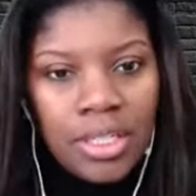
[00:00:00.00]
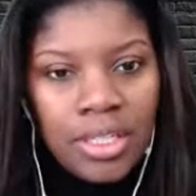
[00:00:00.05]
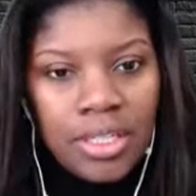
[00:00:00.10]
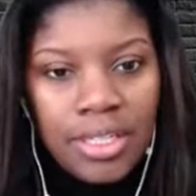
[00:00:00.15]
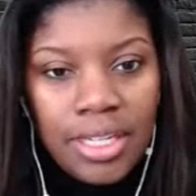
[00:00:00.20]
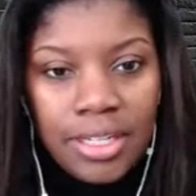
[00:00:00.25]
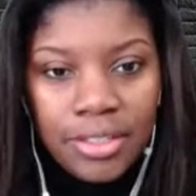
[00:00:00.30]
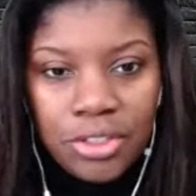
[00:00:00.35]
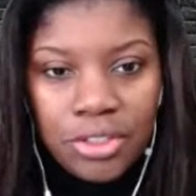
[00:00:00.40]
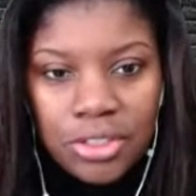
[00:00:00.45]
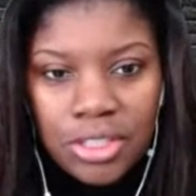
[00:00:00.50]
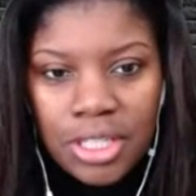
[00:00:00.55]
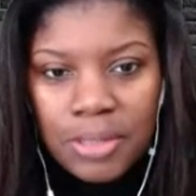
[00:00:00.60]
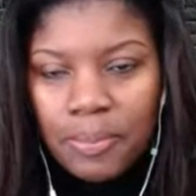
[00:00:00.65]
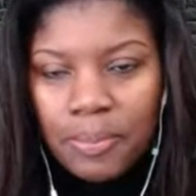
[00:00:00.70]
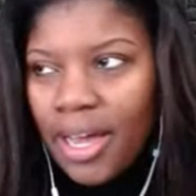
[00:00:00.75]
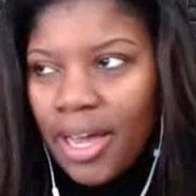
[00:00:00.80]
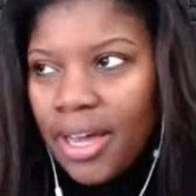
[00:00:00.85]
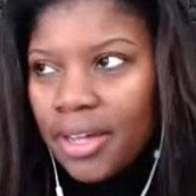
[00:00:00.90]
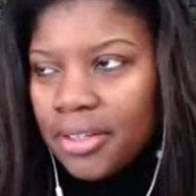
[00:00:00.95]
yeah, just keep
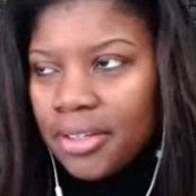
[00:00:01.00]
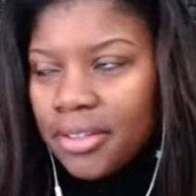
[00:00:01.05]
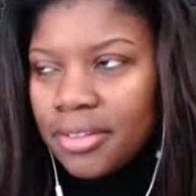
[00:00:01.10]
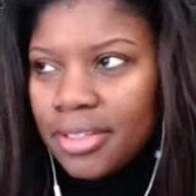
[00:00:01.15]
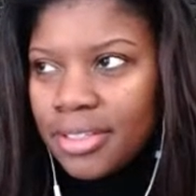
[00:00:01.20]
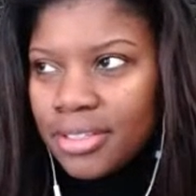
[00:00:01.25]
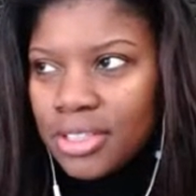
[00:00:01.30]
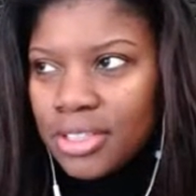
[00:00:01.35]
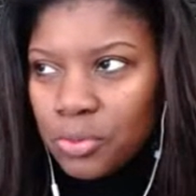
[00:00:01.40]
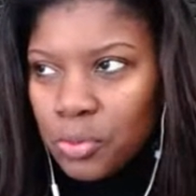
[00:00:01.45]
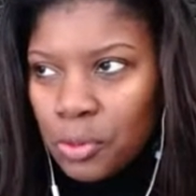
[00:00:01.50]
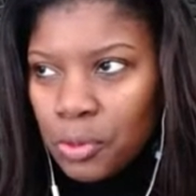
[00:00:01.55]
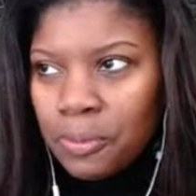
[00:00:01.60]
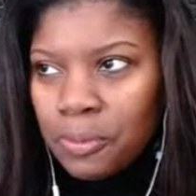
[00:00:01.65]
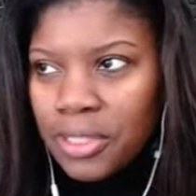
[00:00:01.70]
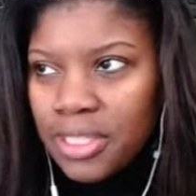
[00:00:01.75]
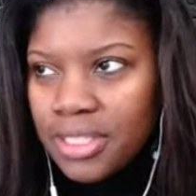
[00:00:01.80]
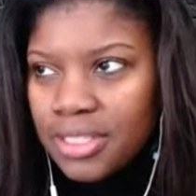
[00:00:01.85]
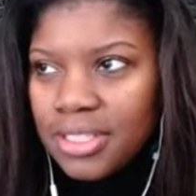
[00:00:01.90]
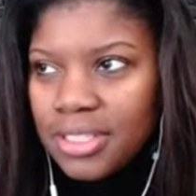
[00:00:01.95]
adding things like
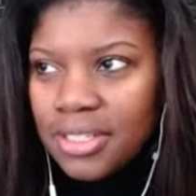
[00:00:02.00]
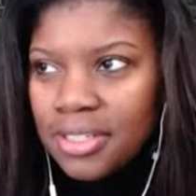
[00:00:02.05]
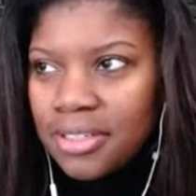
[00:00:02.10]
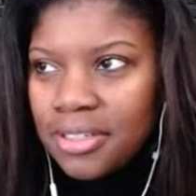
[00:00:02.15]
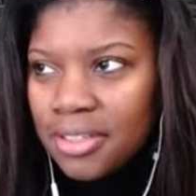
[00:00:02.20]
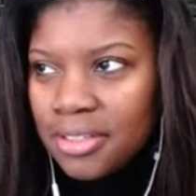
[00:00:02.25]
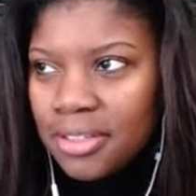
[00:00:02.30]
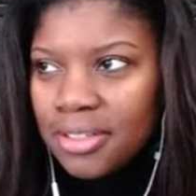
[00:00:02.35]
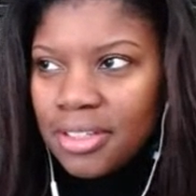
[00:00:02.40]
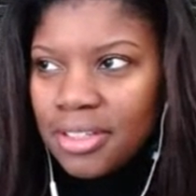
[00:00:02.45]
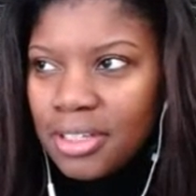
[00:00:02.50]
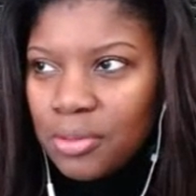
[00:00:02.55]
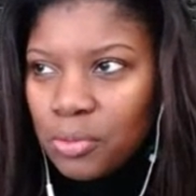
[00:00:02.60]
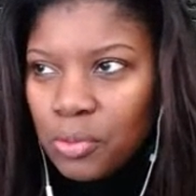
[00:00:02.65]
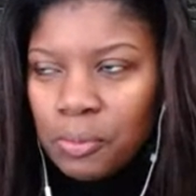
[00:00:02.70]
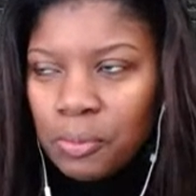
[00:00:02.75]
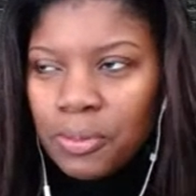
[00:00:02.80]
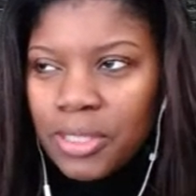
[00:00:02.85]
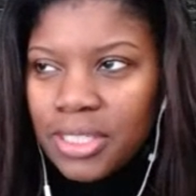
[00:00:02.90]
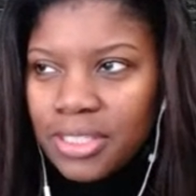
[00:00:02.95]
replacing
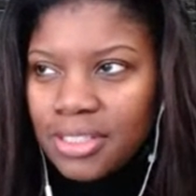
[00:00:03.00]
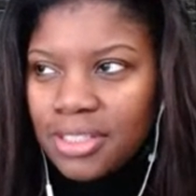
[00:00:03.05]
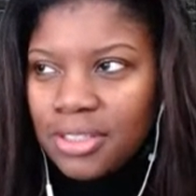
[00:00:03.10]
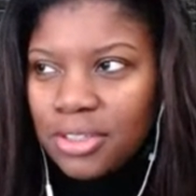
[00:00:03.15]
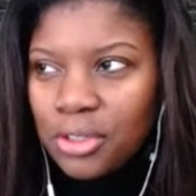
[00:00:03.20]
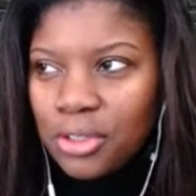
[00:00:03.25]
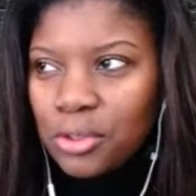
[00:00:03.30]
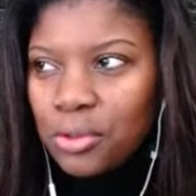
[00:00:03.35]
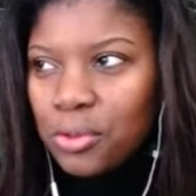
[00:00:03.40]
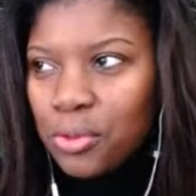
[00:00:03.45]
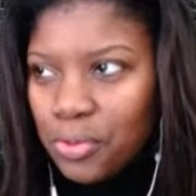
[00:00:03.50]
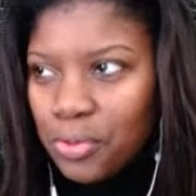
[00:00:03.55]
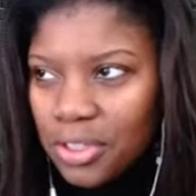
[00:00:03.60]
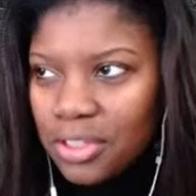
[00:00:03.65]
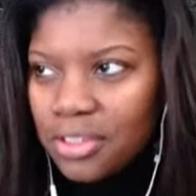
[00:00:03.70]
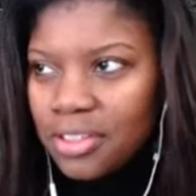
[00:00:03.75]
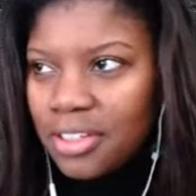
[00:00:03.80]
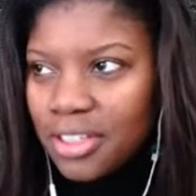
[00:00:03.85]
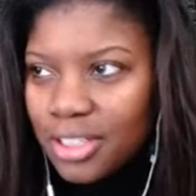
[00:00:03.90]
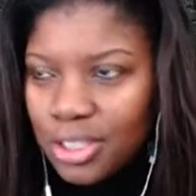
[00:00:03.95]
the goofy
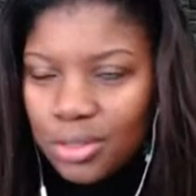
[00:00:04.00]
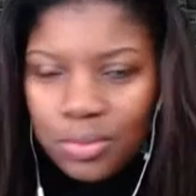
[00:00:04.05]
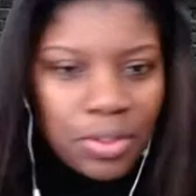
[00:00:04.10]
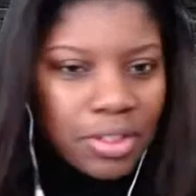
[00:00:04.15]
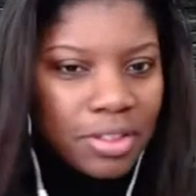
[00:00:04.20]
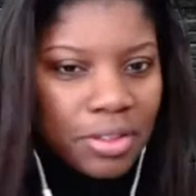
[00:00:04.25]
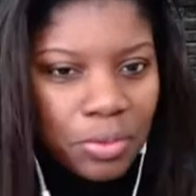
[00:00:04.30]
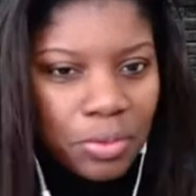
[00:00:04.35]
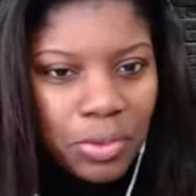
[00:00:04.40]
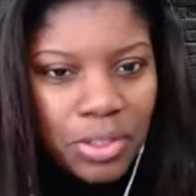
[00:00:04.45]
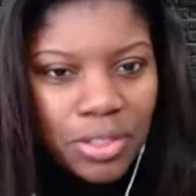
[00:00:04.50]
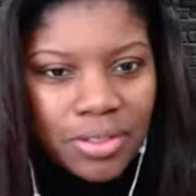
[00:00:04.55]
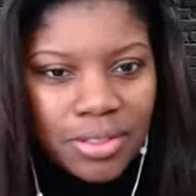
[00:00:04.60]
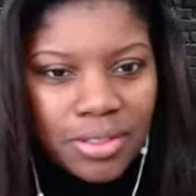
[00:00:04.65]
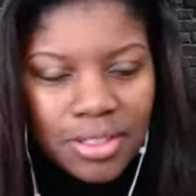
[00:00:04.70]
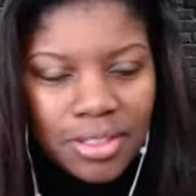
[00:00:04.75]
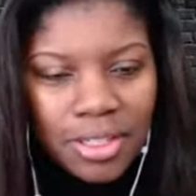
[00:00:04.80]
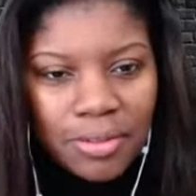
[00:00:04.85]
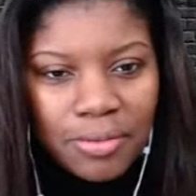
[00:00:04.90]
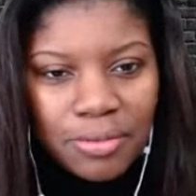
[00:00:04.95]
things with the real stuff.